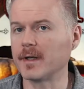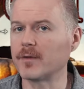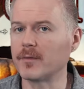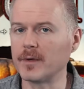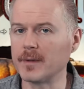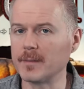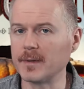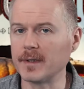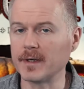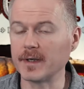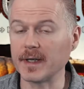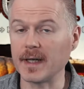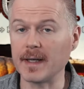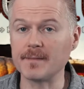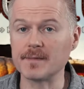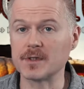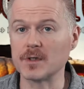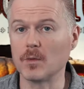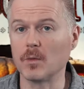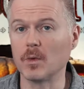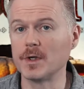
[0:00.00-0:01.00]
a three player game.
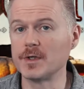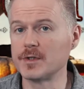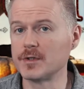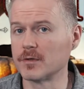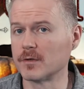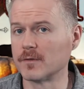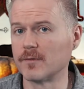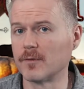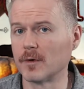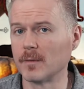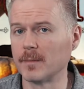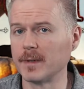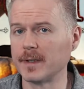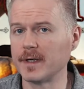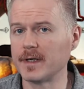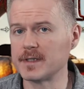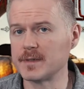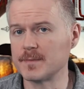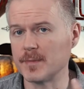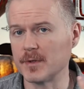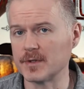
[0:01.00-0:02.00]
So one, two, or four
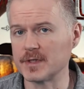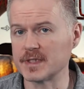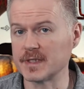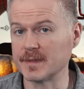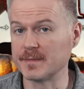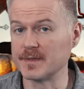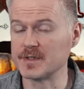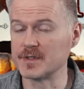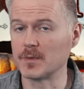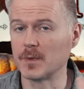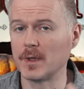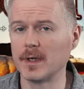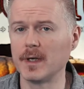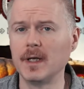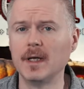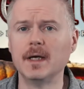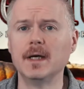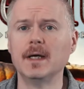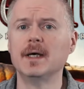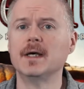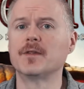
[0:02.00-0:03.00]
players, bonus limit is one.
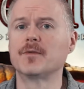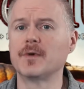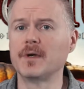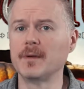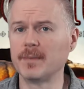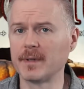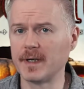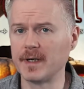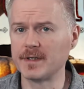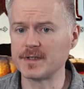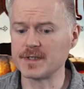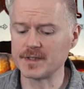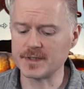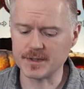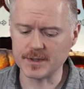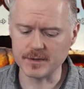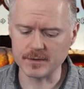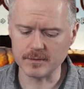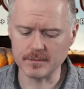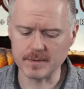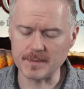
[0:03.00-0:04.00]
Three players is
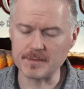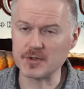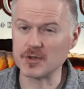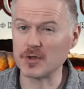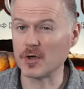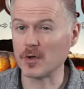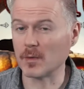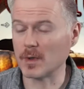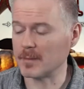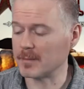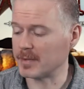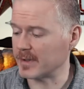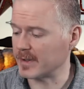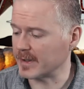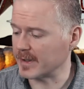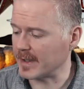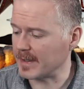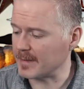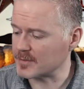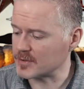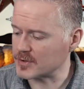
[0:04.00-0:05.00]
two. I'm showing a one player
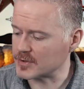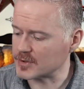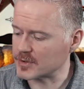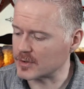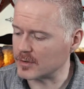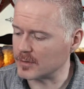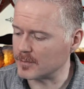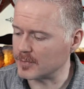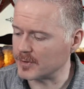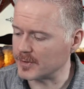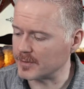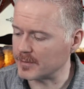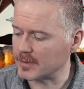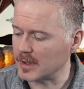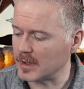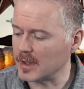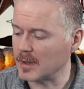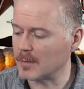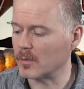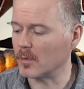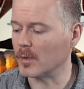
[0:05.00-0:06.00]
game, so let's go and put
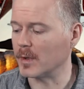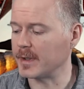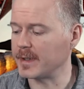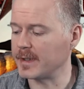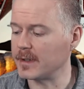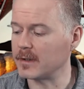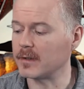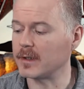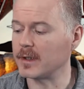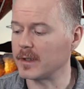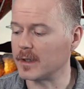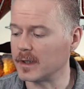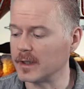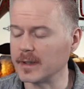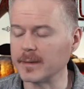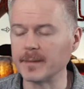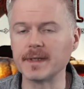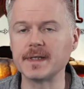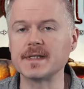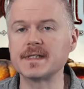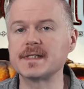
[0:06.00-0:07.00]
number one here in our
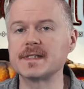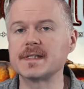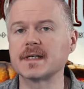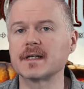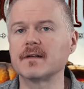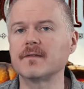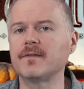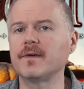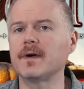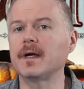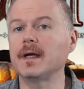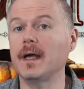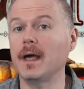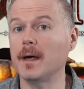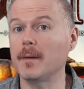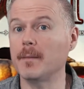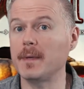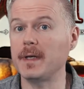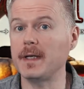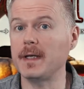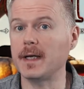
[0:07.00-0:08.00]
limit to signify how
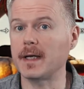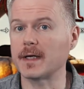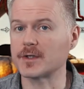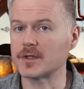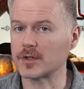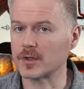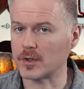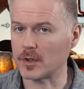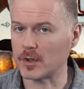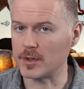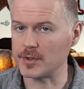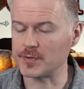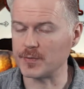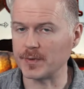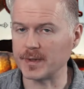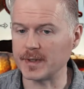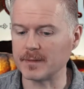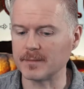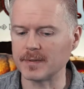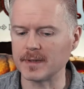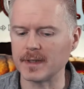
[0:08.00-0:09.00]
many extra cards we
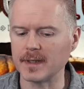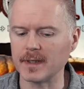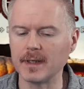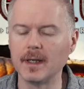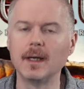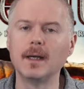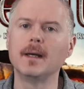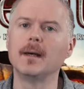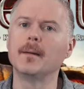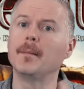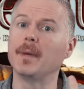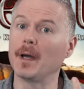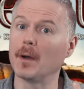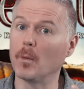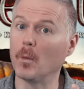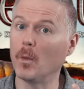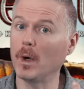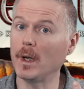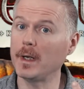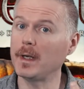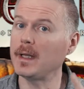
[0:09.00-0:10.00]
can play by
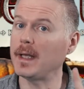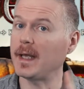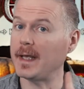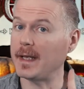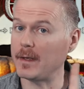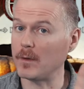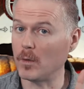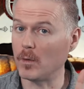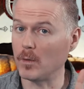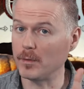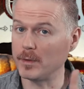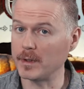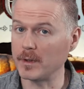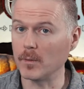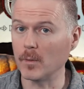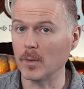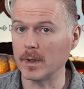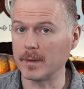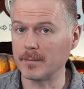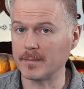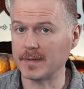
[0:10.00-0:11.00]
one and only
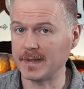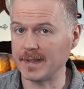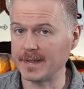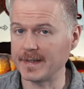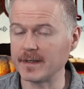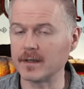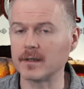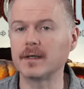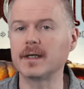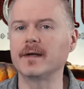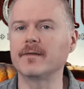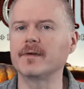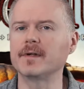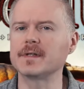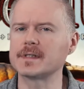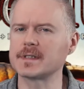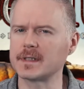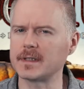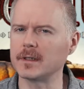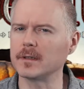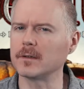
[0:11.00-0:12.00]
one player every
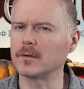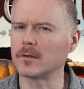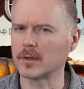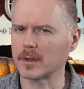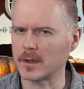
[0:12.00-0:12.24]
skill or